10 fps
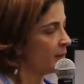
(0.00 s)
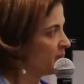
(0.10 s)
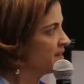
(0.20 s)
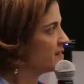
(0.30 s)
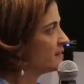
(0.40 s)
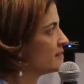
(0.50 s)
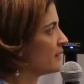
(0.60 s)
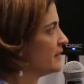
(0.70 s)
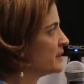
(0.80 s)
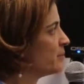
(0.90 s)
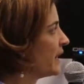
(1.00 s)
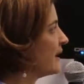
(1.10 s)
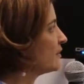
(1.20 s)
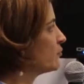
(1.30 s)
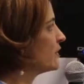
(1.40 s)
business in
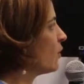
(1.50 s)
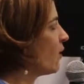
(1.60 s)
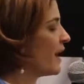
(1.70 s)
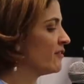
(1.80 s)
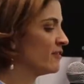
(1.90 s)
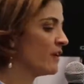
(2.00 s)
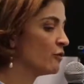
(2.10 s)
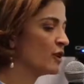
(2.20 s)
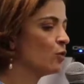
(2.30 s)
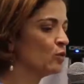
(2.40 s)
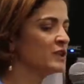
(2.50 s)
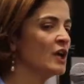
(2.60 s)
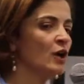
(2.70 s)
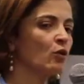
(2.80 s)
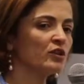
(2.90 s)
place, we don't have a very good
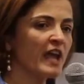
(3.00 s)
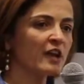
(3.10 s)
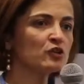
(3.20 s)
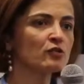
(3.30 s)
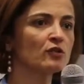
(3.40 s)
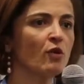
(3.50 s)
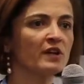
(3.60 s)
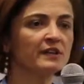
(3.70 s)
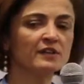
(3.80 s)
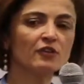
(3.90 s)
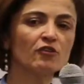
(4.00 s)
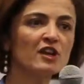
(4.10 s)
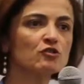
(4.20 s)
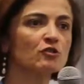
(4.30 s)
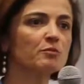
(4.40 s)
connection or
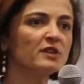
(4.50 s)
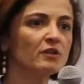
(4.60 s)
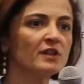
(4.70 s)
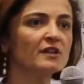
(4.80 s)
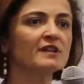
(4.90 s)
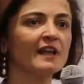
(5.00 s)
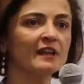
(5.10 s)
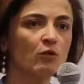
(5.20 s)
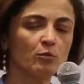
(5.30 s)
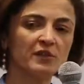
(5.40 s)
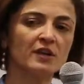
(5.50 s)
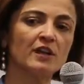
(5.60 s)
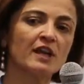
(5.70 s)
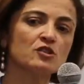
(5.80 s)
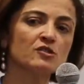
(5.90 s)
integration between
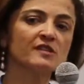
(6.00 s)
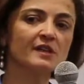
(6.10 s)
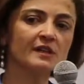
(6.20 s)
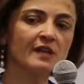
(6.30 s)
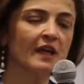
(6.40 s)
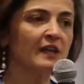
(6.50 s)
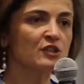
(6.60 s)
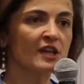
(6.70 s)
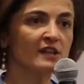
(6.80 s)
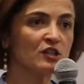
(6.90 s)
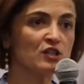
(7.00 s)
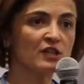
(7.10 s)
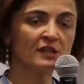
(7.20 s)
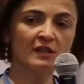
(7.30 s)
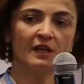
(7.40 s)
telecommunications and the
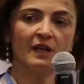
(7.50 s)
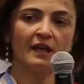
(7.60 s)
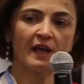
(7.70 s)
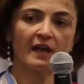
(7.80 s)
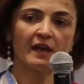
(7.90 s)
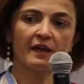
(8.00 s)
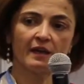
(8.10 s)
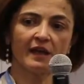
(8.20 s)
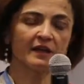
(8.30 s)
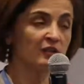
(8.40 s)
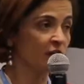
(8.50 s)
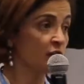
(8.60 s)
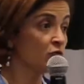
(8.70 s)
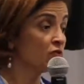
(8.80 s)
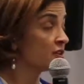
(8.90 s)
energy and
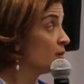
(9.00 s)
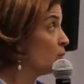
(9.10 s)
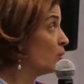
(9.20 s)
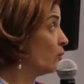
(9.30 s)
industry,